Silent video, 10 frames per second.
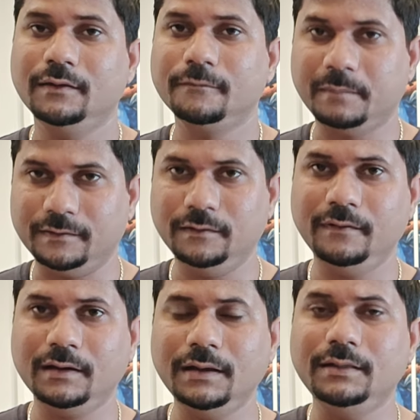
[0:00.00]

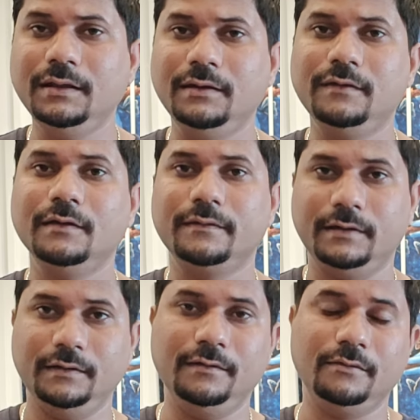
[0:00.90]
specifically in the initial
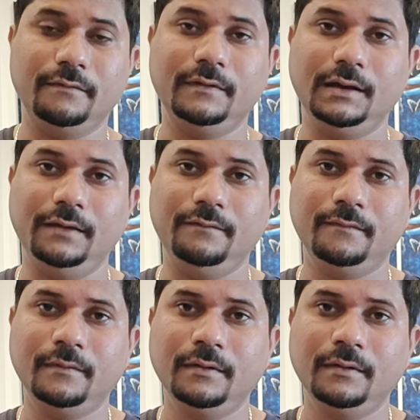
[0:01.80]
stages of the life.